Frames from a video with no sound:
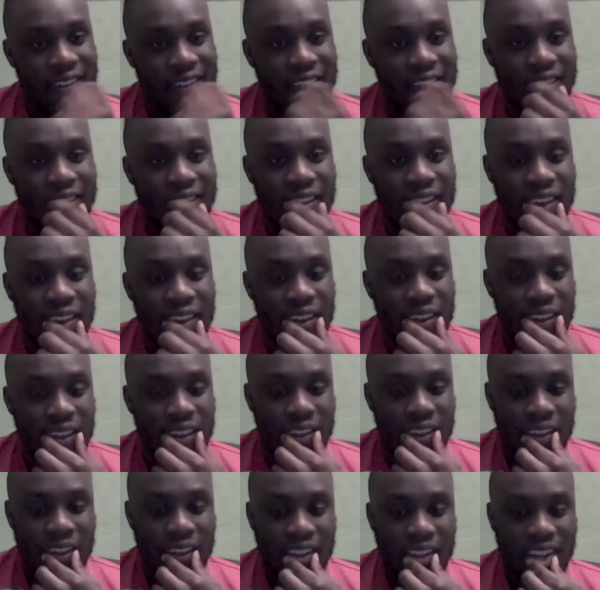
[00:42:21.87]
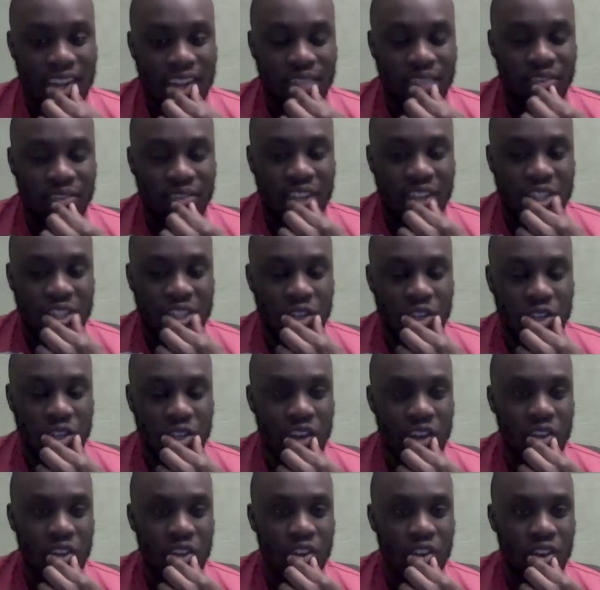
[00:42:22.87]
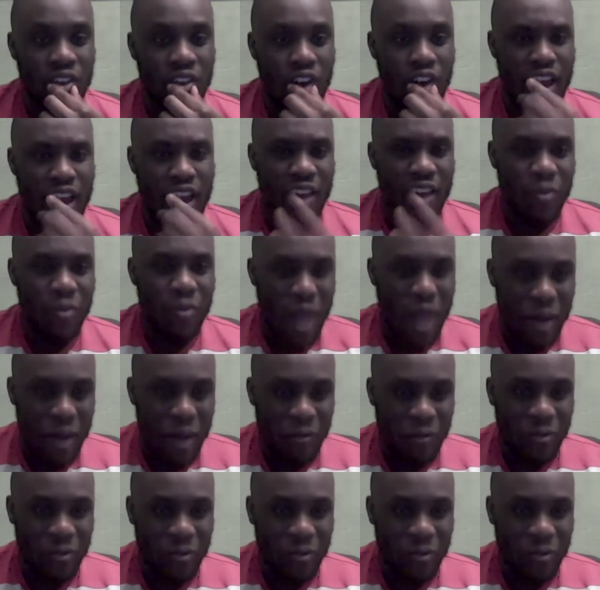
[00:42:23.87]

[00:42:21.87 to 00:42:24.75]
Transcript: Yeah, definitely. So you think? Wait, what?